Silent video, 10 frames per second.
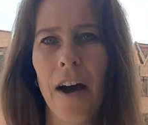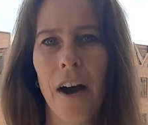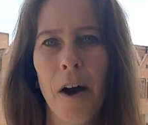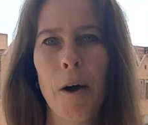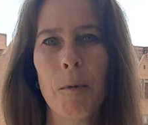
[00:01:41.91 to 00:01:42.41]

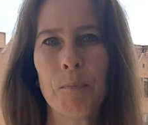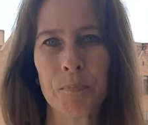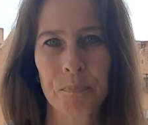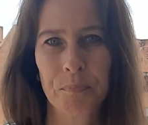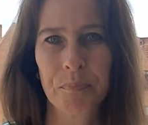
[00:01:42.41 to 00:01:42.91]

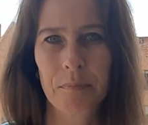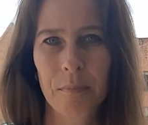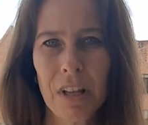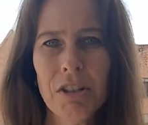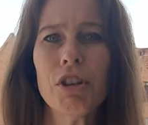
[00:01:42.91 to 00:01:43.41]

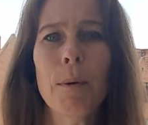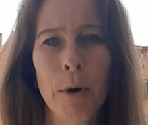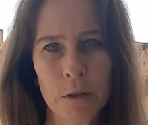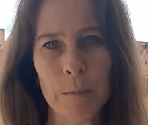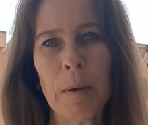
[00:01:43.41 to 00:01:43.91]
So
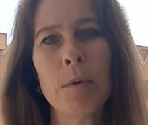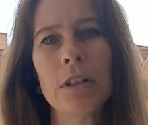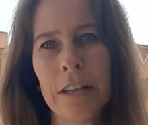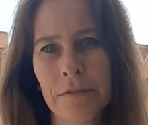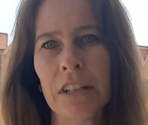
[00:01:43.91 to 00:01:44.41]
most people
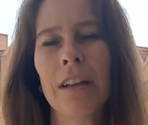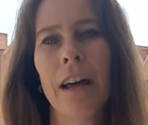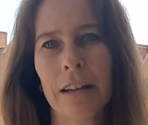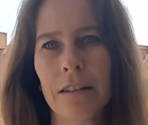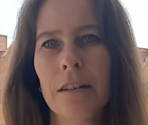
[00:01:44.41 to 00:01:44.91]
live in
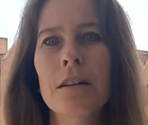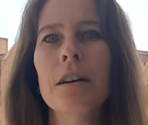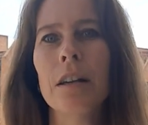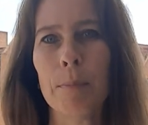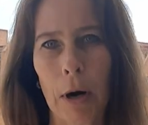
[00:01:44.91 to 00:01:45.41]
like
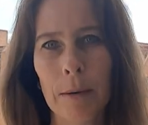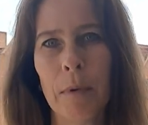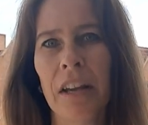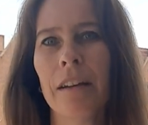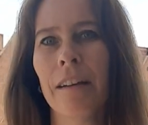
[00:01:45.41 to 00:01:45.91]
an
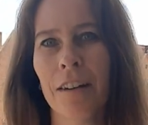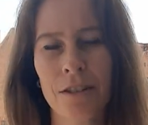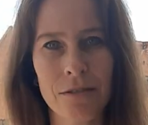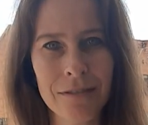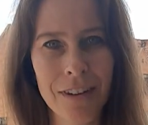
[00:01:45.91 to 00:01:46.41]
apartment and
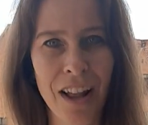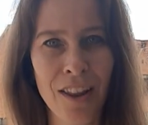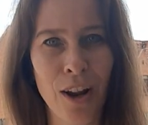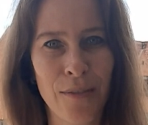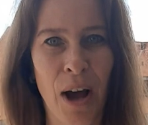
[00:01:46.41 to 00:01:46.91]
there's a
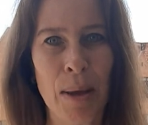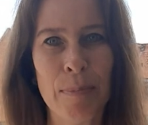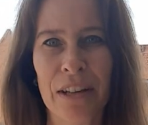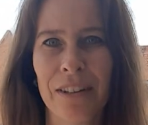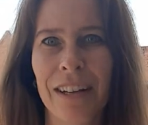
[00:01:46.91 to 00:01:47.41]
lot of high
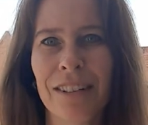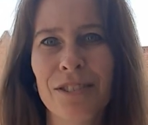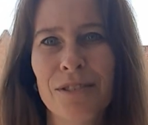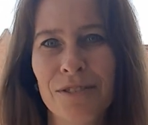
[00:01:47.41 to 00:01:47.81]
buildings,